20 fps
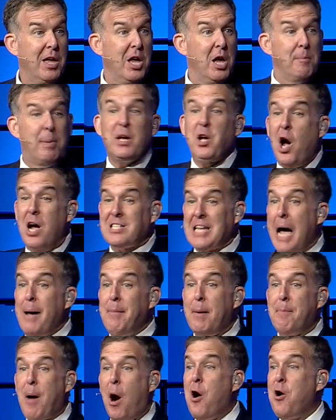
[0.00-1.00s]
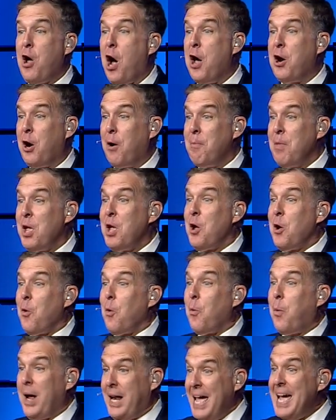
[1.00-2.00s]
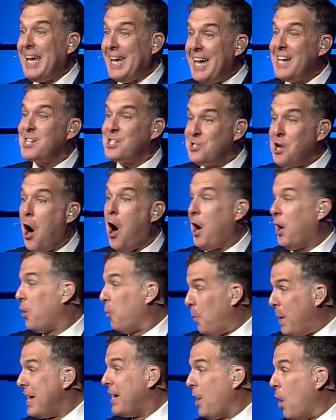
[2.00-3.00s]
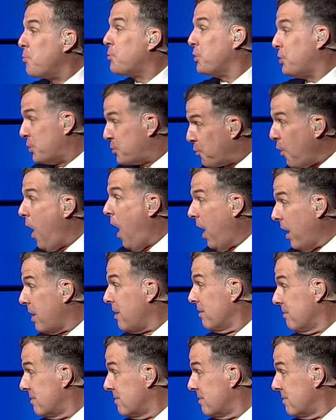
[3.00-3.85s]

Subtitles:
Because I'm a bird hunter. When it gets dark, we go to the truck.